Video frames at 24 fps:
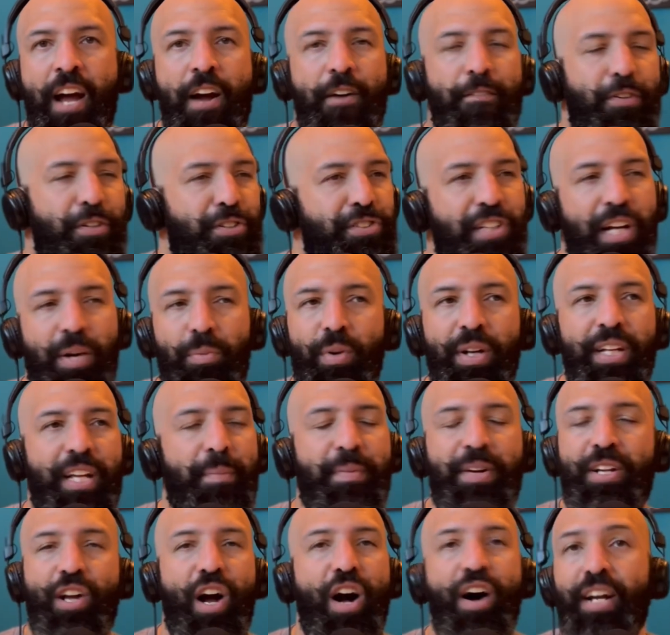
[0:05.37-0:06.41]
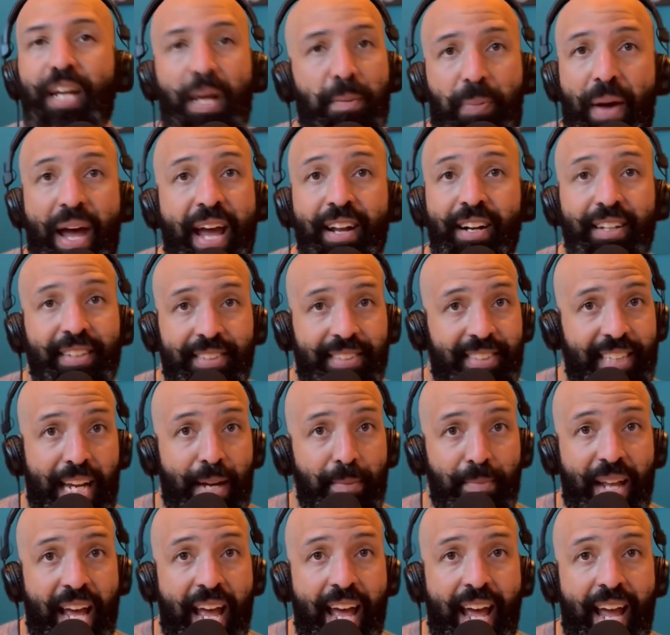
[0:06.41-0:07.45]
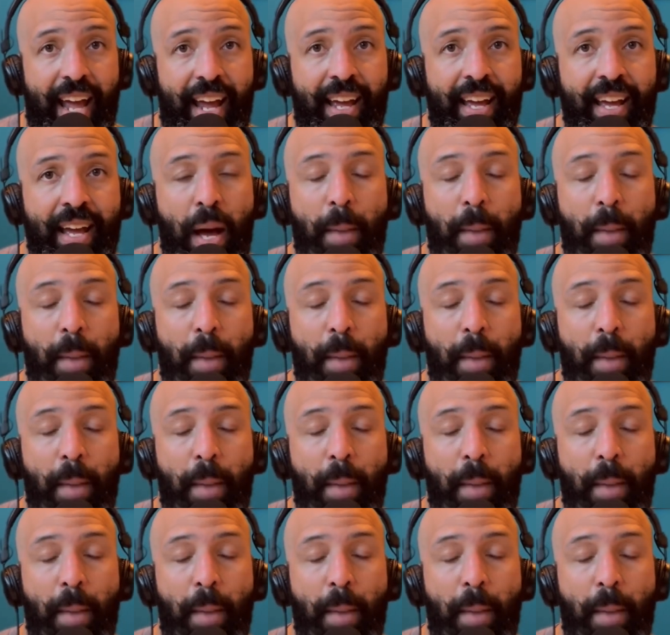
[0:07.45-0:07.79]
For some reason, I mean, y'all get paid on the same day,